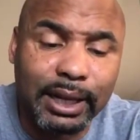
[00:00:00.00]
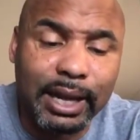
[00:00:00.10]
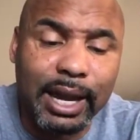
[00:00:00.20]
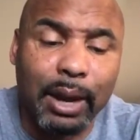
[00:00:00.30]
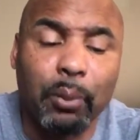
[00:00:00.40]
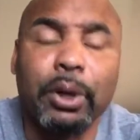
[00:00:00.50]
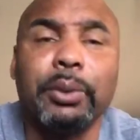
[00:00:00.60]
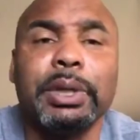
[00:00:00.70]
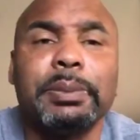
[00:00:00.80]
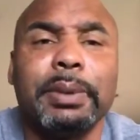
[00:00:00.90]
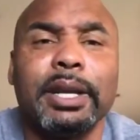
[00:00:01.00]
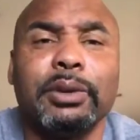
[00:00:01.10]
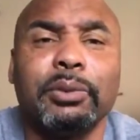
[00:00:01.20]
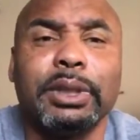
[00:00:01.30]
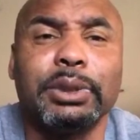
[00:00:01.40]
And what do
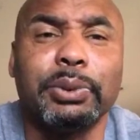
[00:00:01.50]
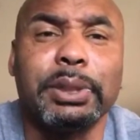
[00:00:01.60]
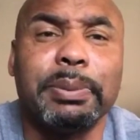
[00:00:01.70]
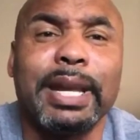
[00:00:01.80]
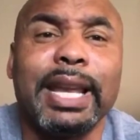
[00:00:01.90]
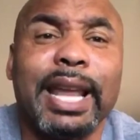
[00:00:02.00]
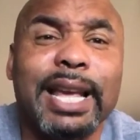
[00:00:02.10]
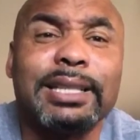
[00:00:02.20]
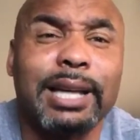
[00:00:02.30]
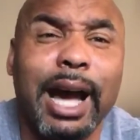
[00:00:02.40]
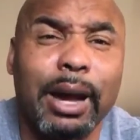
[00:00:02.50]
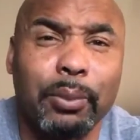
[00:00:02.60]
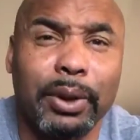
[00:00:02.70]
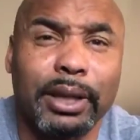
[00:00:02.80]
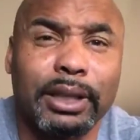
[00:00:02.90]
wish we spent less
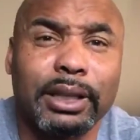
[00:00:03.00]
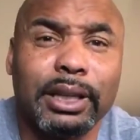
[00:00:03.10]
time with?